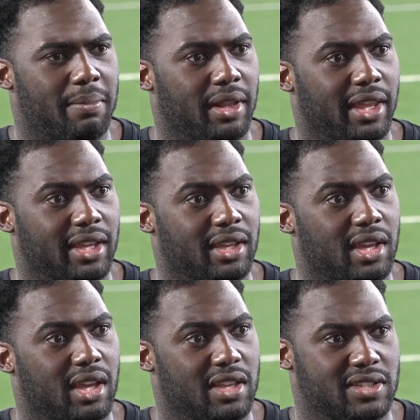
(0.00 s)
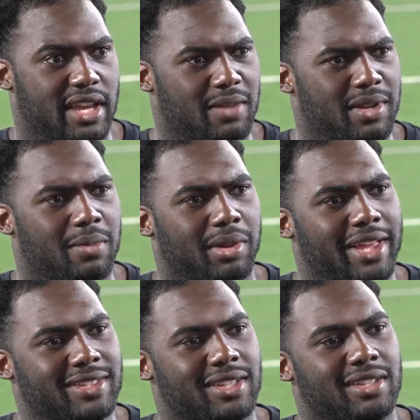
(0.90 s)
But like, it's kind of been a
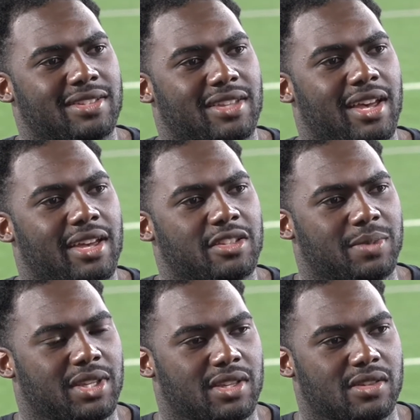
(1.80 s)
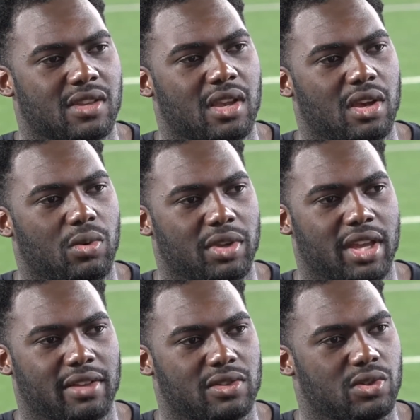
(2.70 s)
blessing in disguise because we
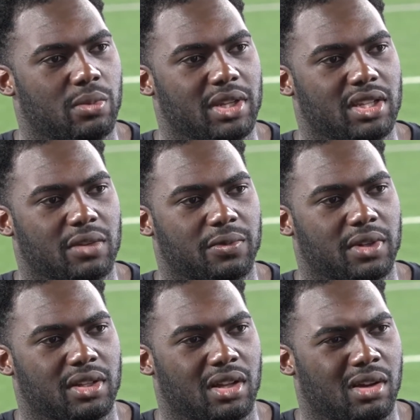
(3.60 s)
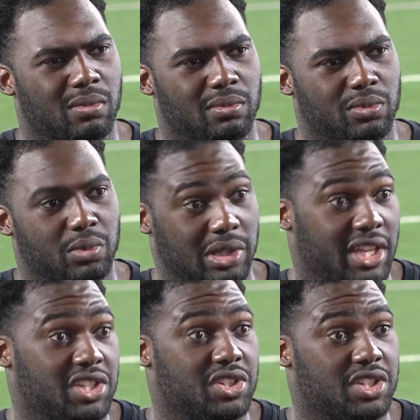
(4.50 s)
got so many different
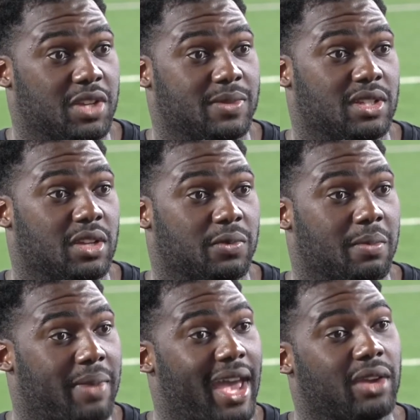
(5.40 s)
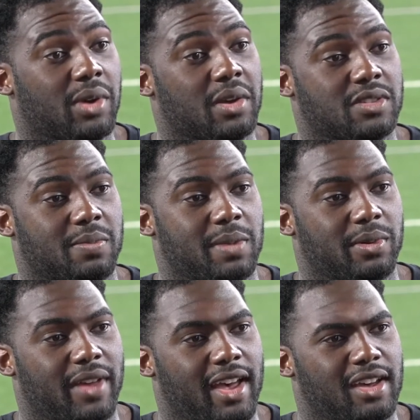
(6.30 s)
relationships and different backgrounds that people
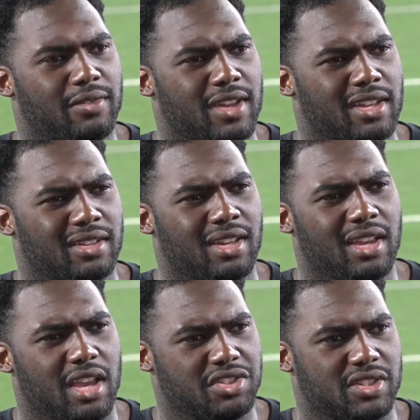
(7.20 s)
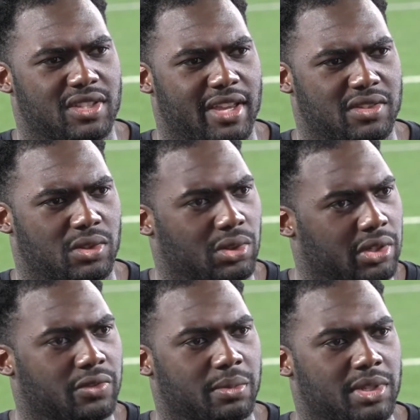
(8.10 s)
have, and it's just nice to
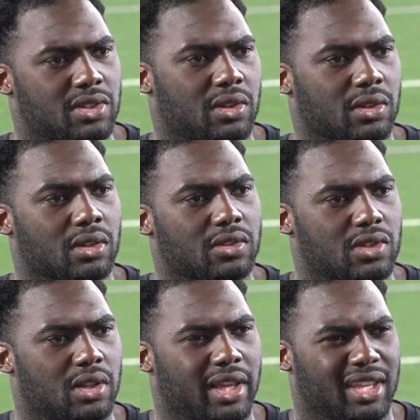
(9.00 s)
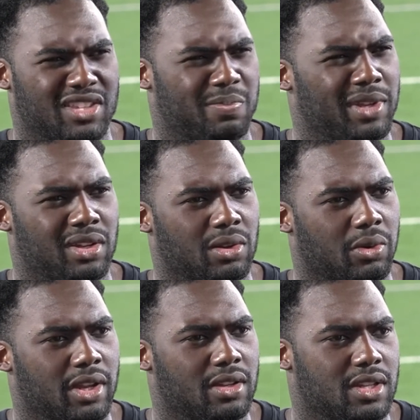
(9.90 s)
learn from each other. So like, it's been a
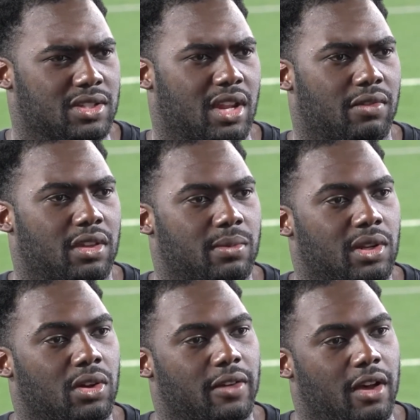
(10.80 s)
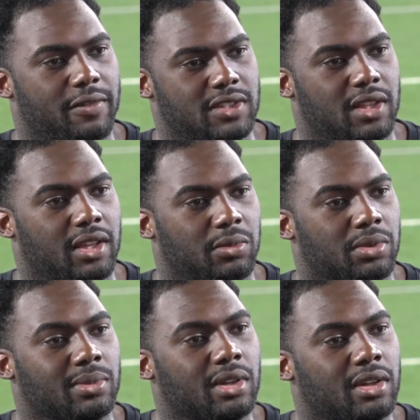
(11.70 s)
great addition having him in the offensive line room.